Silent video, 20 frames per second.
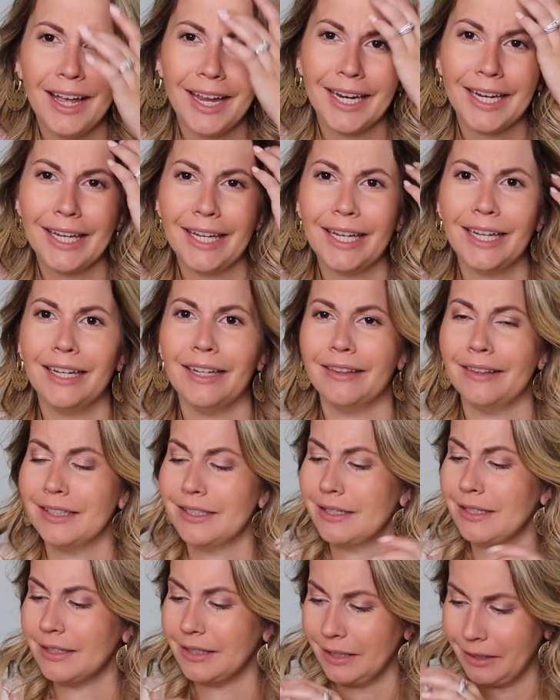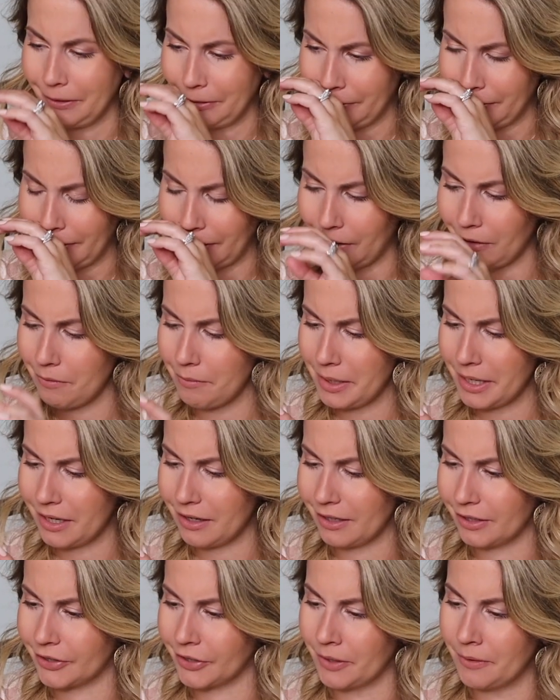I can't, this is literally, oh my
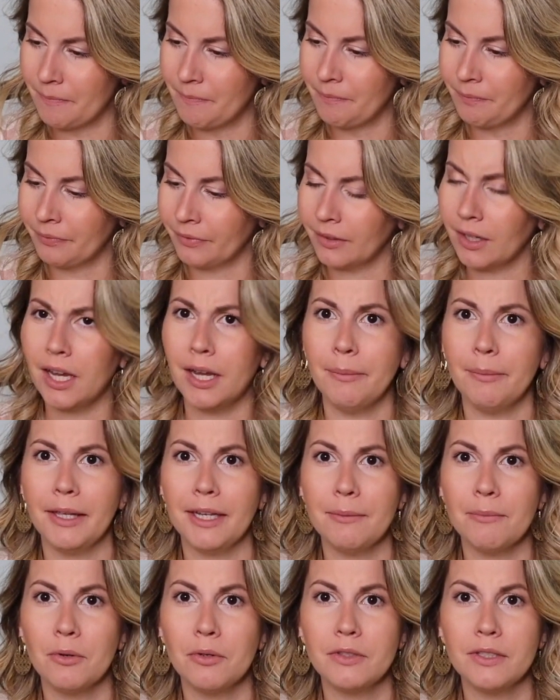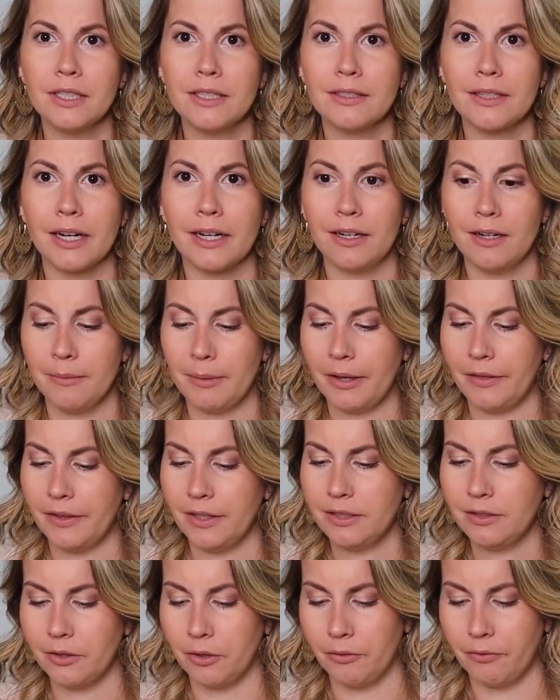gosh. I'm like most excited about
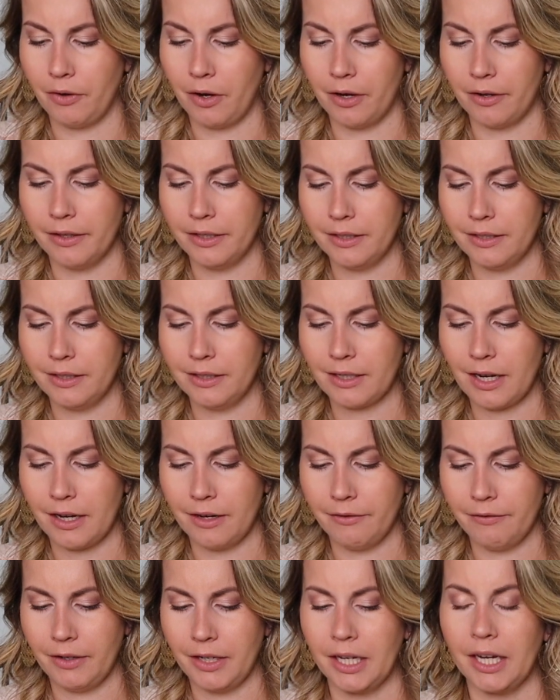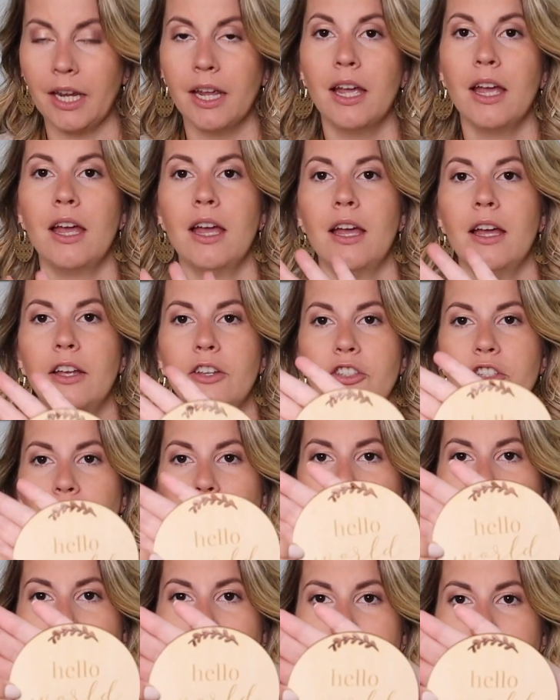this so far. This is kind of funny.
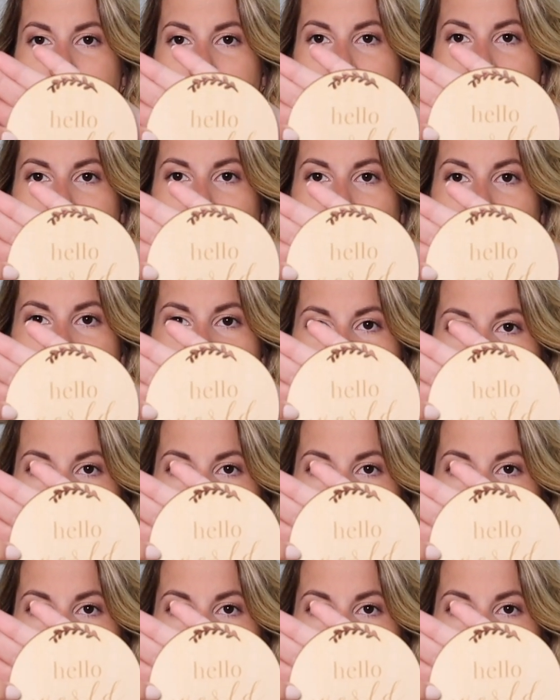So this one says